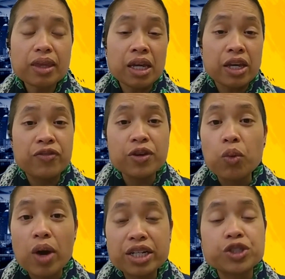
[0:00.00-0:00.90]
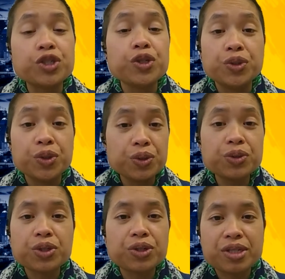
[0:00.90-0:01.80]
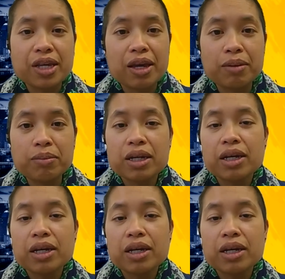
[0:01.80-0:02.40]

If you wanted to use your same